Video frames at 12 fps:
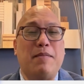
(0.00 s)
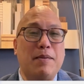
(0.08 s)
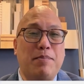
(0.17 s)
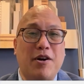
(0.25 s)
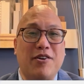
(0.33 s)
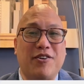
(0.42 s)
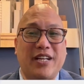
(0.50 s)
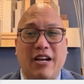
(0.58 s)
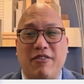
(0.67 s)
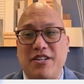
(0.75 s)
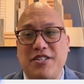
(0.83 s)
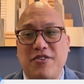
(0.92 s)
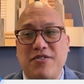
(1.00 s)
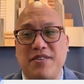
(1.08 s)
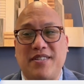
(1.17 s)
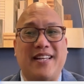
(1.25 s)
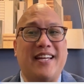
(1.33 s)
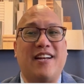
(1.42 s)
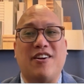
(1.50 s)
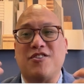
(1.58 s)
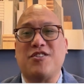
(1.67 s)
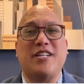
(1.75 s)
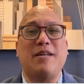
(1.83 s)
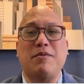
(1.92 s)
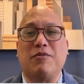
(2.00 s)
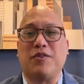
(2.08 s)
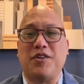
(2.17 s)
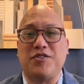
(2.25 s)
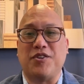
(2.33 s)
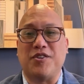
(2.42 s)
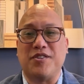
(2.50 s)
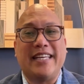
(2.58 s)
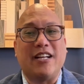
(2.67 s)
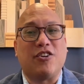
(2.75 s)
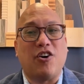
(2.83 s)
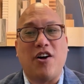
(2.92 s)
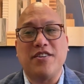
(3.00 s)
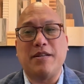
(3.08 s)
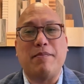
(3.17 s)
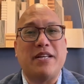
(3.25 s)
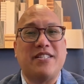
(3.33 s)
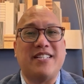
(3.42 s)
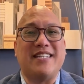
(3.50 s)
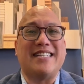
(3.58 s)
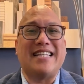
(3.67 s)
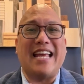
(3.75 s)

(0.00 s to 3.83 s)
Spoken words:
My partner, Carrie Josephson, and our team of realtors get calls and messages